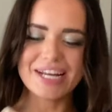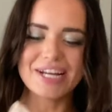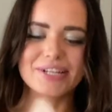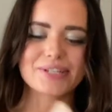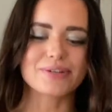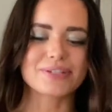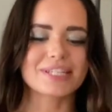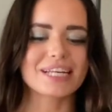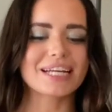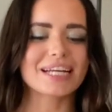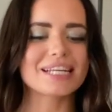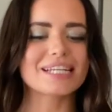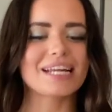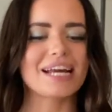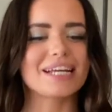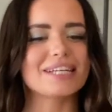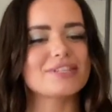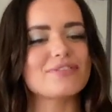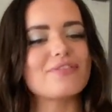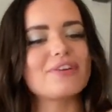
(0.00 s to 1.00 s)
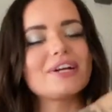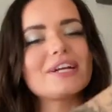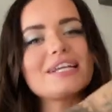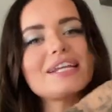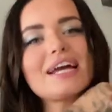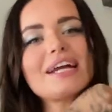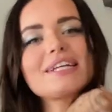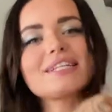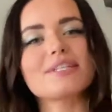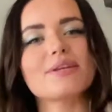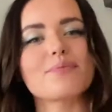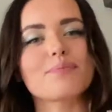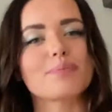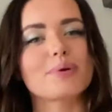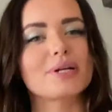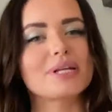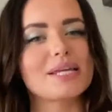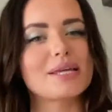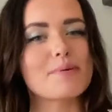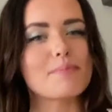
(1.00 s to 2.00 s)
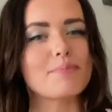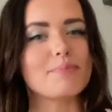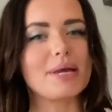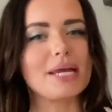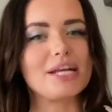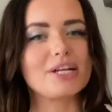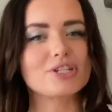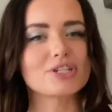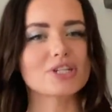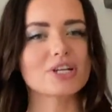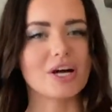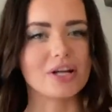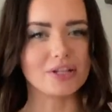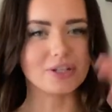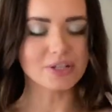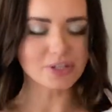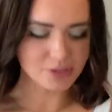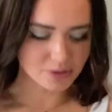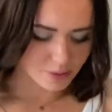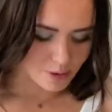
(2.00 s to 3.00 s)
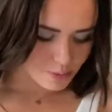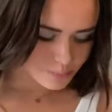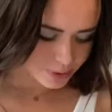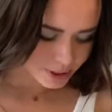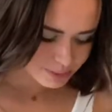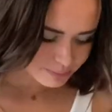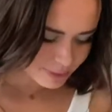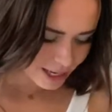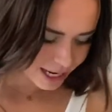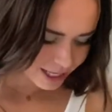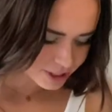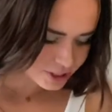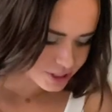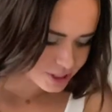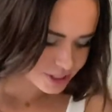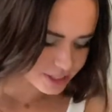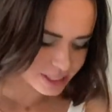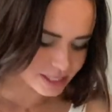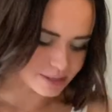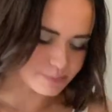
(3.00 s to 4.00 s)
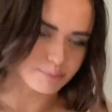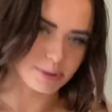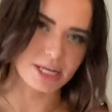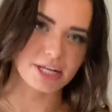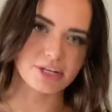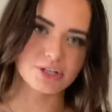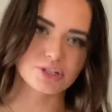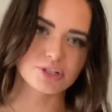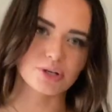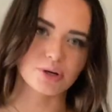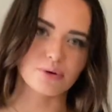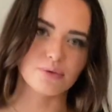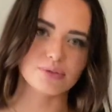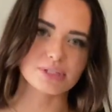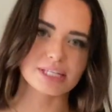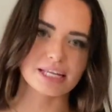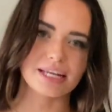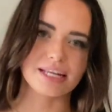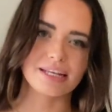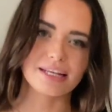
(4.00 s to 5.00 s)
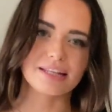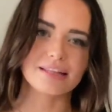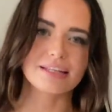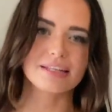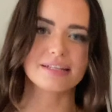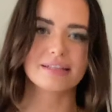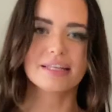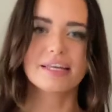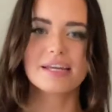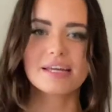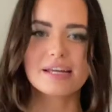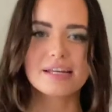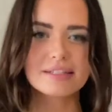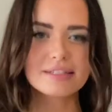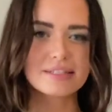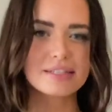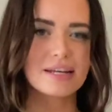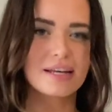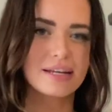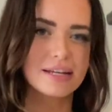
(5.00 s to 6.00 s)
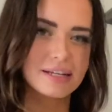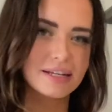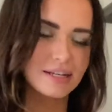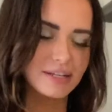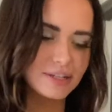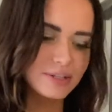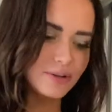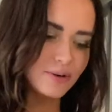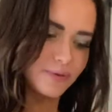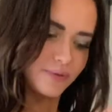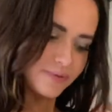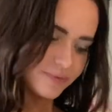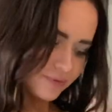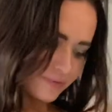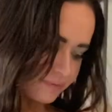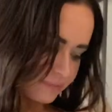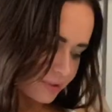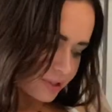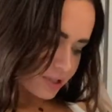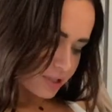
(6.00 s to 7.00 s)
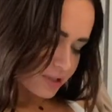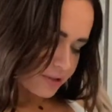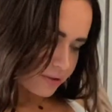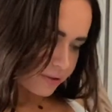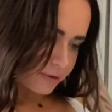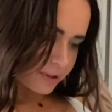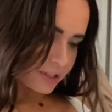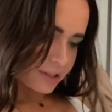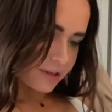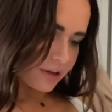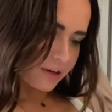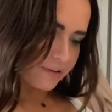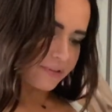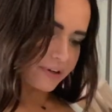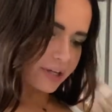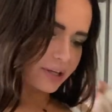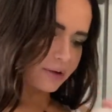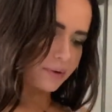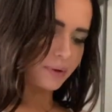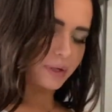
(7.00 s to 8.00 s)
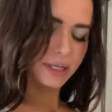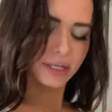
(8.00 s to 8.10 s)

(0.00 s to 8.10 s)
so it's like a nice, very nice, pretty beige color. So it would match the beige tones in the leggings. So let me just throw this on very quick.